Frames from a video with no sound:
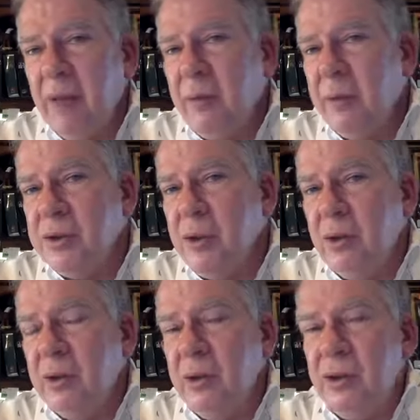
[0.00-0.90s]
We were
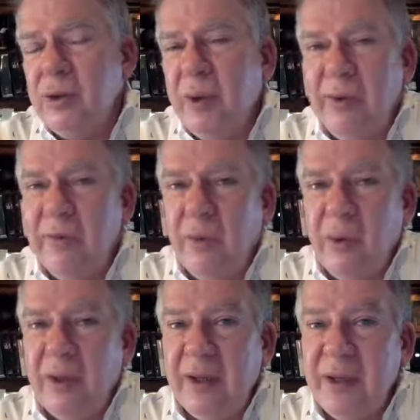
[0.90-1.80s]
told in Luke
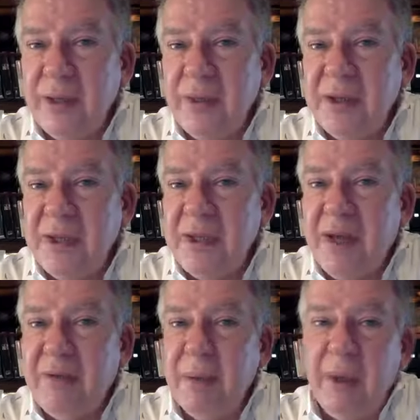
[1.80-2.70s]
24 that this was a
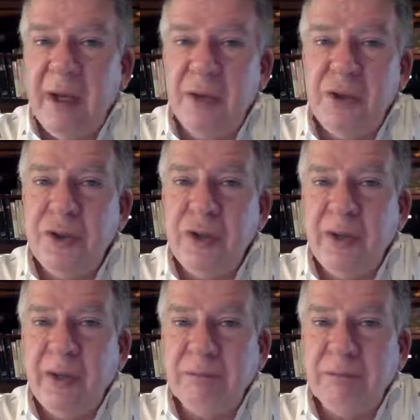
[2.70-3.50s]
seven mile journey.